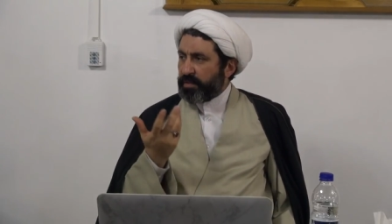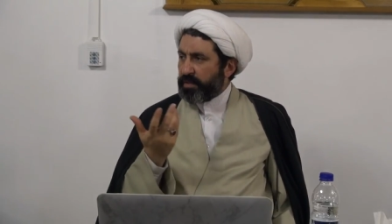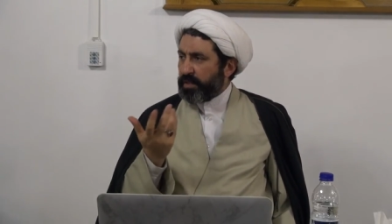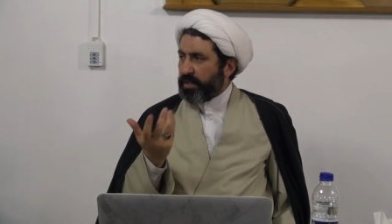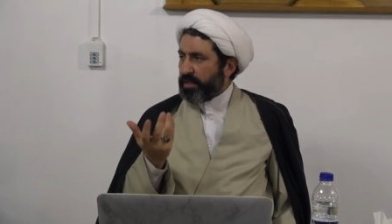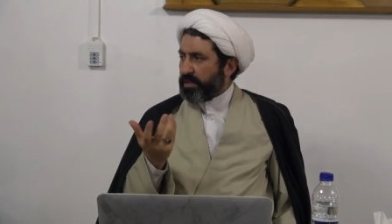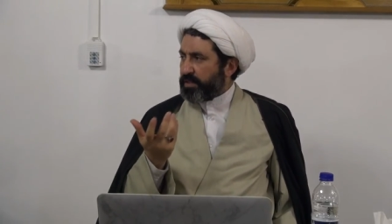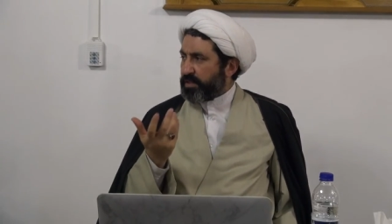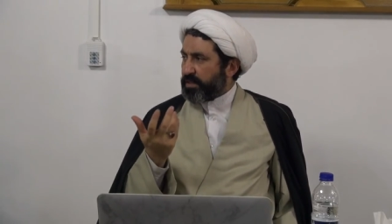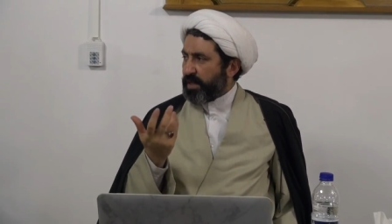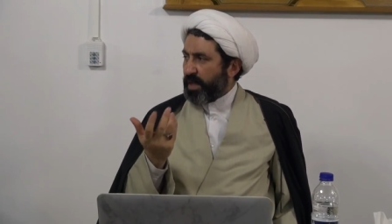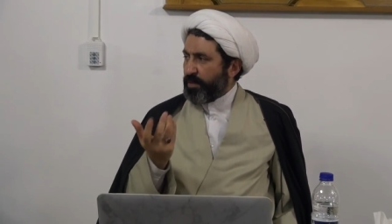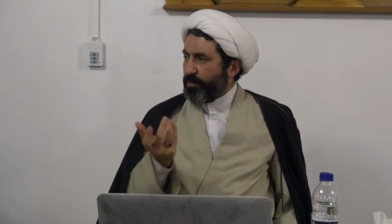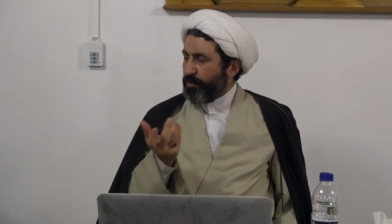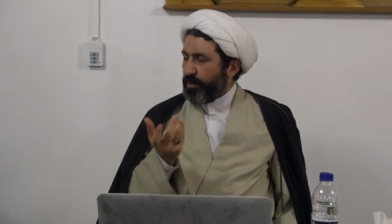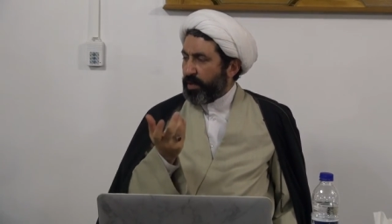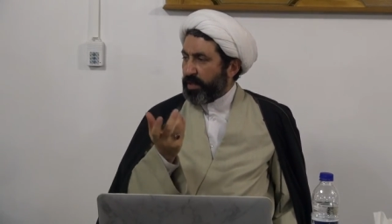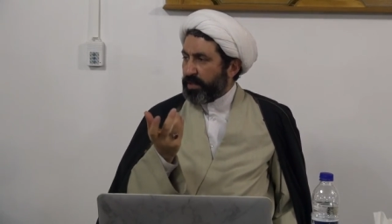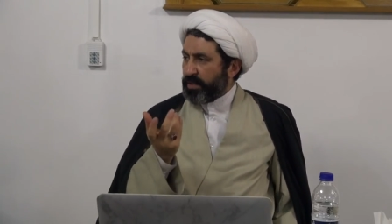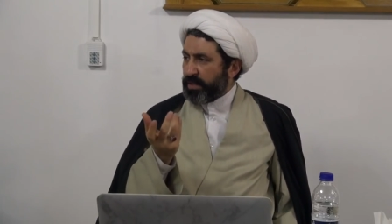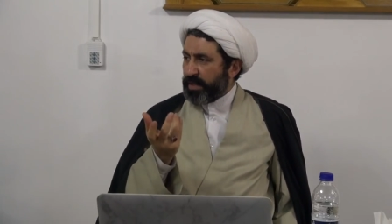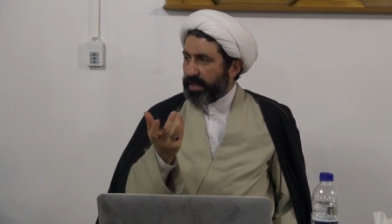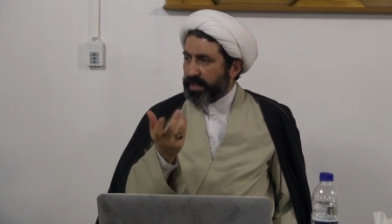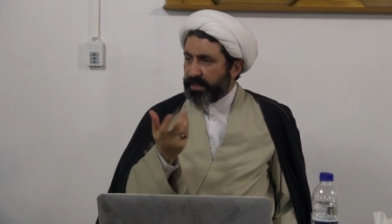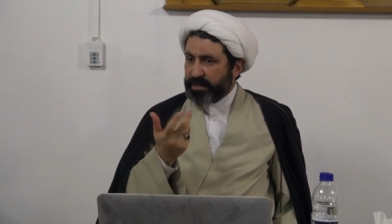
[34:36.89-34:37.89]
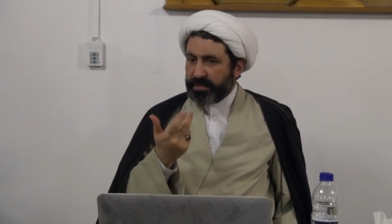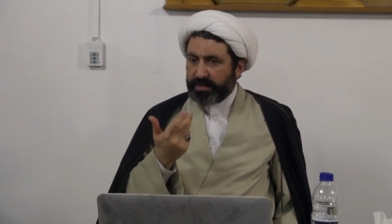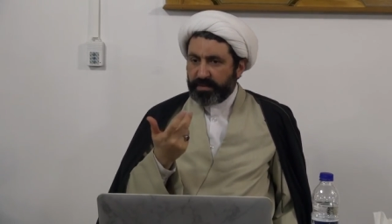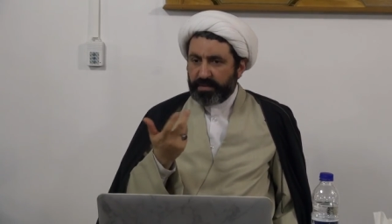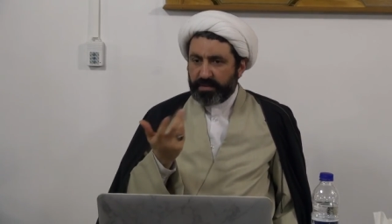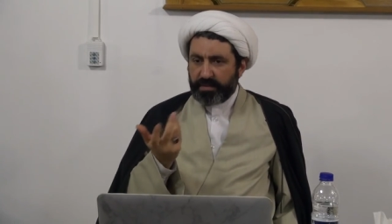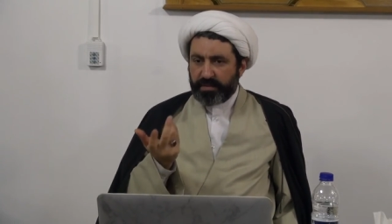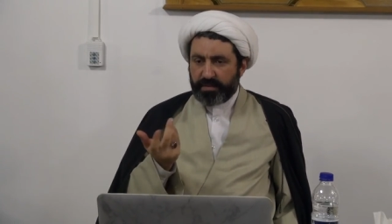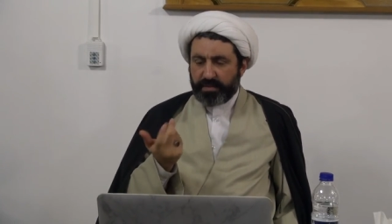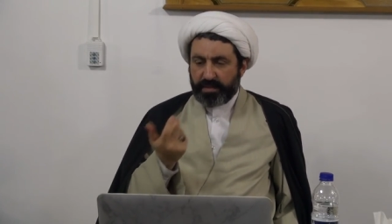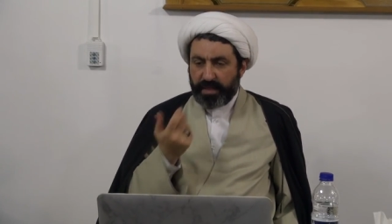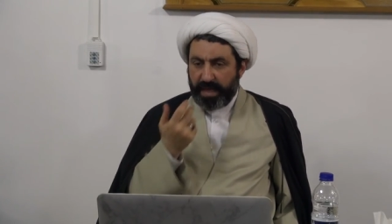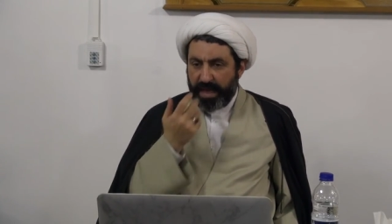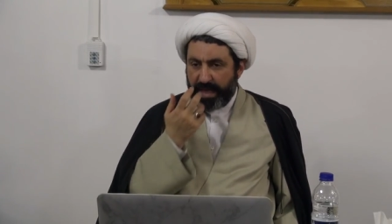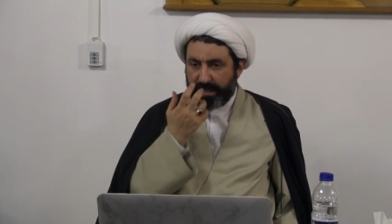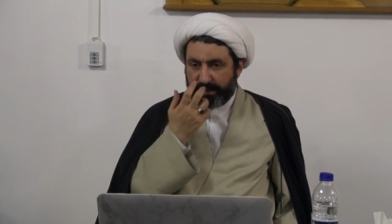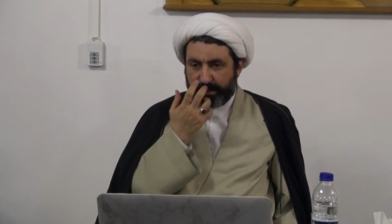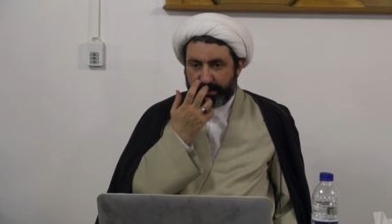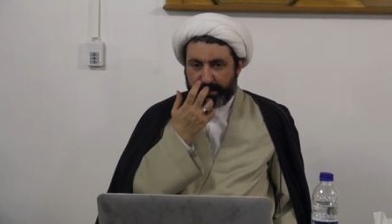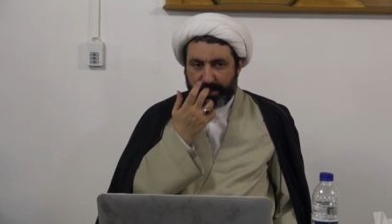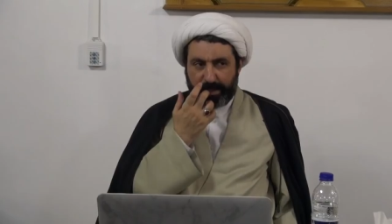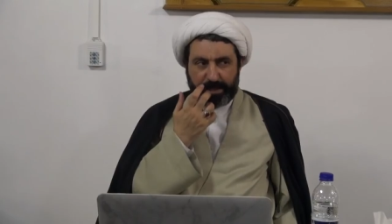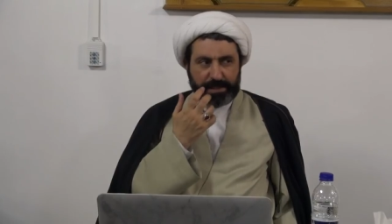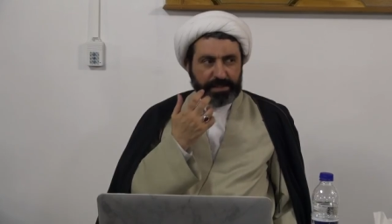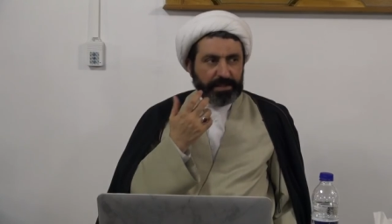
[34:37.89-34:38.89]
is someone that
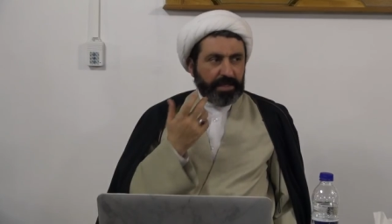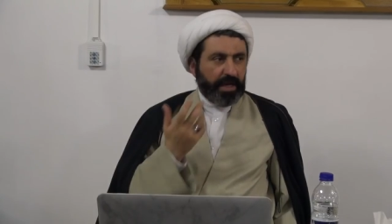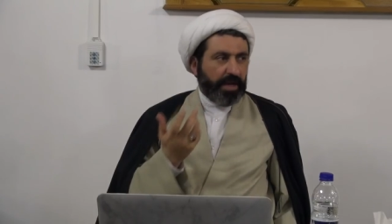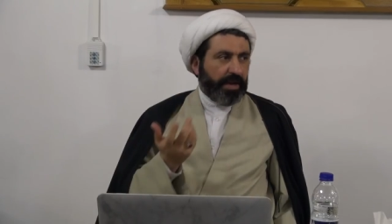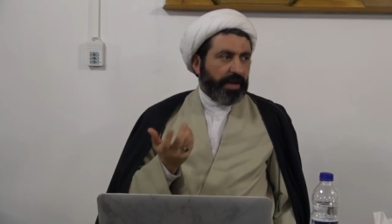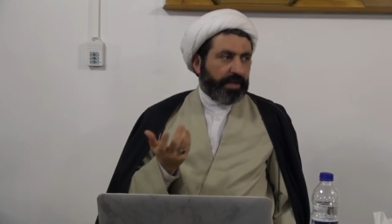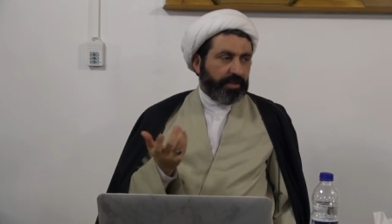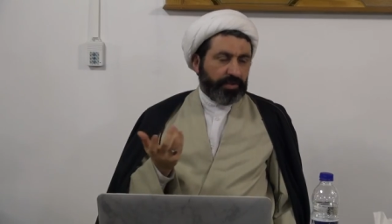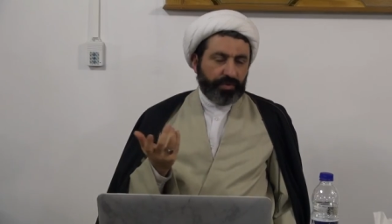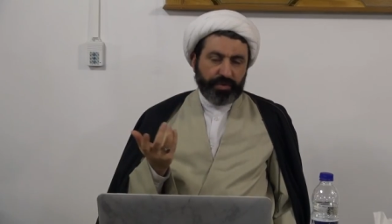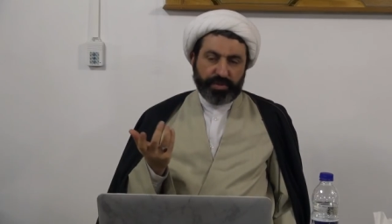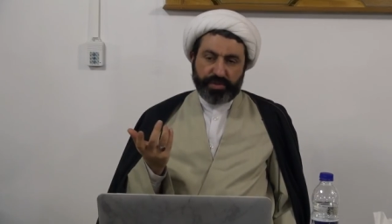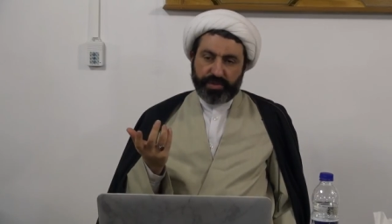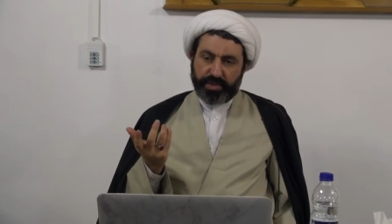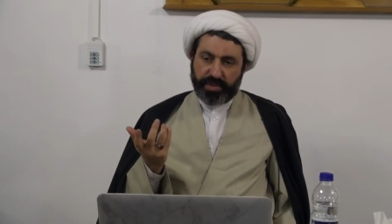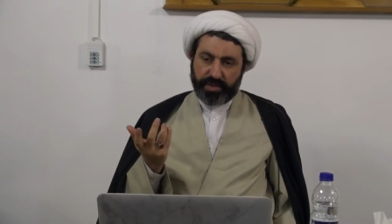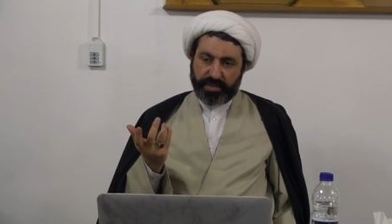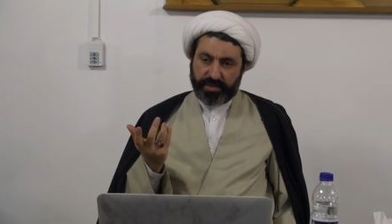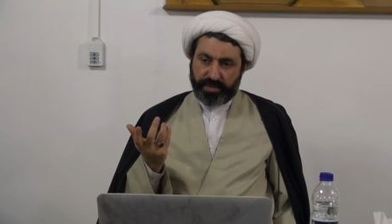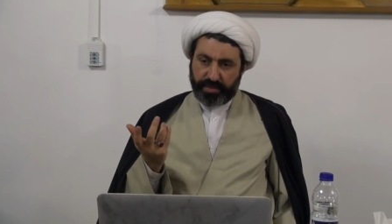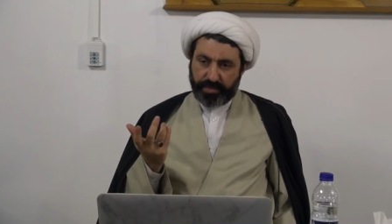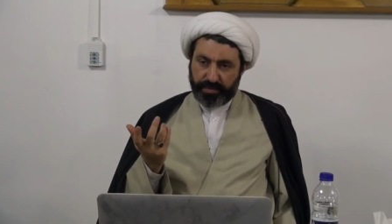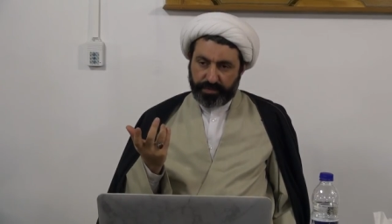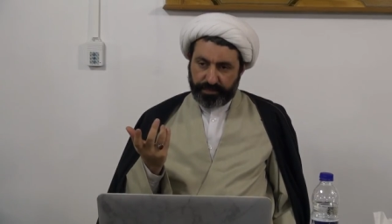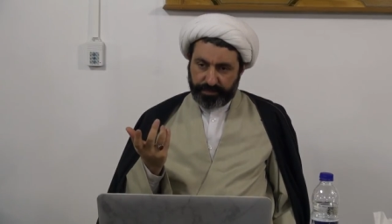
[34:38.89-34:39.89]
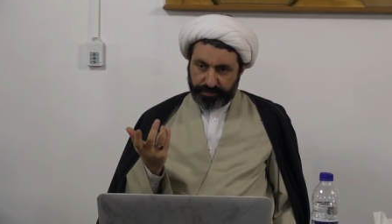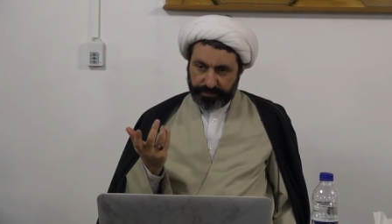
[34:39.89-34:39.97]
has these characteristics.